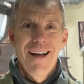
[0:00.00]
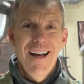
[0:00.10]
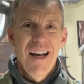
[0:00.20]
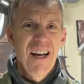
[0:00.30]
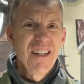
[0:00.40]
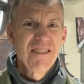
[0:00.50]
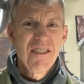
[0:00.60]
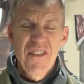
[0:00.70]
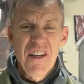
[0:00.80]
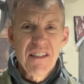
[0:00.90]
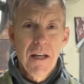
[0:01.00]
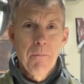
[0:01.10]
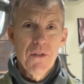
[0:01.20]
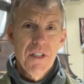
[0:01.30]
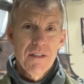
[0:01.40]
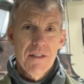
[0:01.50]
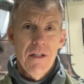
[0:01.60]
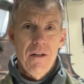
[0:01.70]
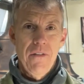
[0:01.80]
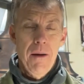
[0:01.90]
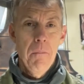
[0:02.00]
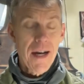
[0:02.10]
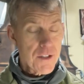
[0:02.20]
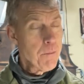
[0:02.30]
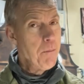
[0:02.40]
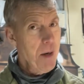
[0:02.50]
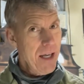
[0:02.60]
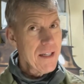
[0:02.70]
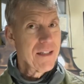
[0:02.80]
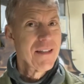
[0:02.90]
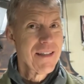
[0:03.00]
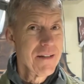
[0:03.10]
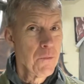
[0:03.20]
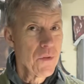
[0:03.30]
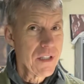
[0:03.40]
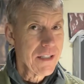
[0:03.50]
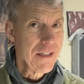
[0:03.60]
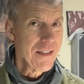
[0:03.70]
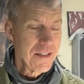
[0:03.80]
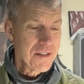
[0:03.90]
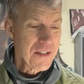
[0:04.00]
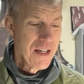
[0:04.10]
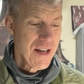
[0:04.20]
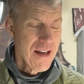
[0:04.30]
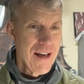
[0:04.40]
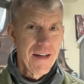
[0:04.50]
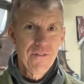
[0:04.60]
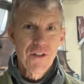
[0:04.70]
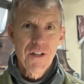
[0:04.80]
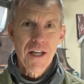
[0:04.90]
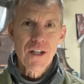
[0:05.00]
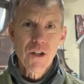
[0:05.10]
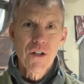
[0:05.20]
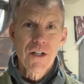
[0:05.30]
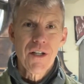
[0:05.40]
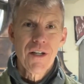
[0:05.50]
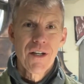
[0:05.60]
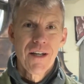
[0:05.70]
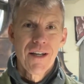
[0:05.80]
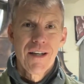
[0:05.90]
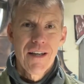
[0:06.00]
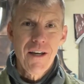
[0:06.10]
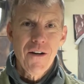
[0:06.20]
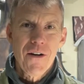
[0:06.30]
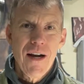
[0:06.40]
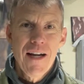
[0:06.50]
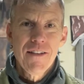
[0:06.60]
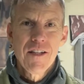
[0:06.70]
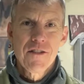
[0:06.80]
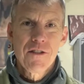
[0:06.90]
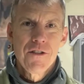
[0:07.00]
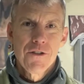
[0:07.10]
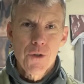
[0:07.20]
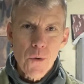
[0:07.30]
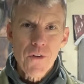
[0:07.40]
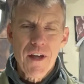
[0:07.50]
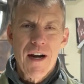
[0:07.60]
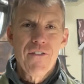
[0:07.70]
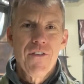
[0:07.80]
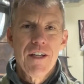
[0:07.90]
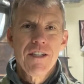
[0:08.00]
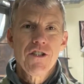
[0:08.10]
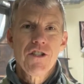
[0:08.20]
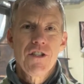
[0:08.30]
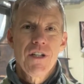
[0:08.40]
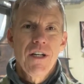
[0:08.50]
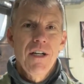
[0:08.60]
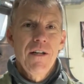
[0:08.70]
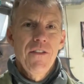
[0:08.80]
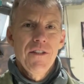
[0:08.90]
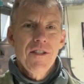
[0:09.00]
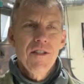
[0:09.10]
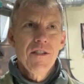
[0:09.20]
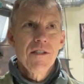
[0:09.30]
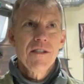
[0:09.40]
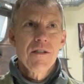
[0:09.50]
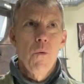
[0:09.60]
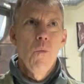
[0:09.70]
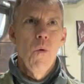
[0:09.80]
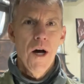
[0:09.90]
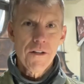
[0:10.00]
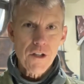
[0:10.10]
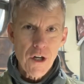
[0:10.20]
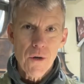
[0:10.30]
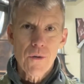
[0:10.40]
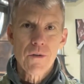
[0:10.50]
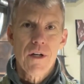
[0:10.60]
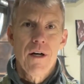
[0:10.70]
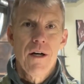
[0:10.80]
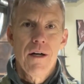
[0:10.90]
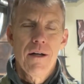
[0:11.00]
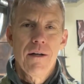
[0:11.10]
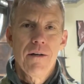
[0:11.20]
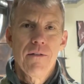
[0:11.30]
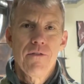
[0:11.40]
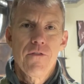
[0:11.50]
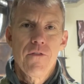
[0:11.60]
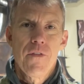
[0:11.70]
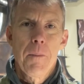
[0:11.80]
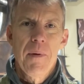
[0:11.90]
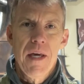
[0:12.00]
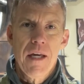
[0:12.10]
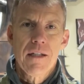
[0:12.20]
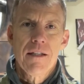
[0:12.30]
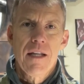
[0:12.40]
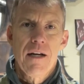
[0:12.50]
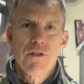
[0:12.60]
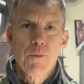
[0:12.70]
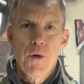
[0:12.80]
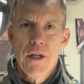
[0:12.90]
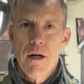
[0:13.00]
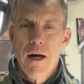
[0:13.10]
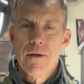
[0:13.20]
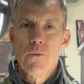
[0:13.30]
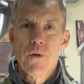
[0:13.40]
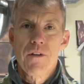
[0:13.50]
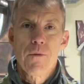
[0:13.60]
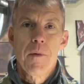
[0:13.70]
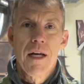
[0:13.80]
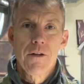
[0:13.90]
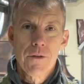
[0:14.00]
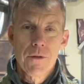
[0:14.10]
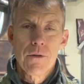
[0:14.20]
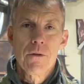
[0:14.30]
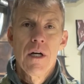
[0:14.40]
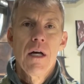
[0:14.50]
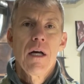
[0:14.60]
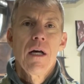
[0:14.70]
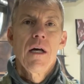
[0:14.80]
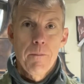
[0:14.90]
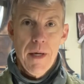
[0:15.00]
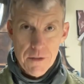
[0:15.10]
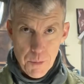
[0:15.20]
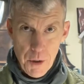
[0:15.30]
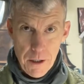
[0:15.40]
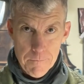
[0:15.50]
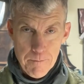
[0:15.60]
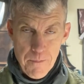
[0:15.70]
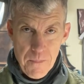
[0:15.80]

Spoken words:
and you think 10% is not all that much, but it really is. And if you take a look here at this door that I finished, this is one coat of the paint that I've sprayed on with my new paint sprayer.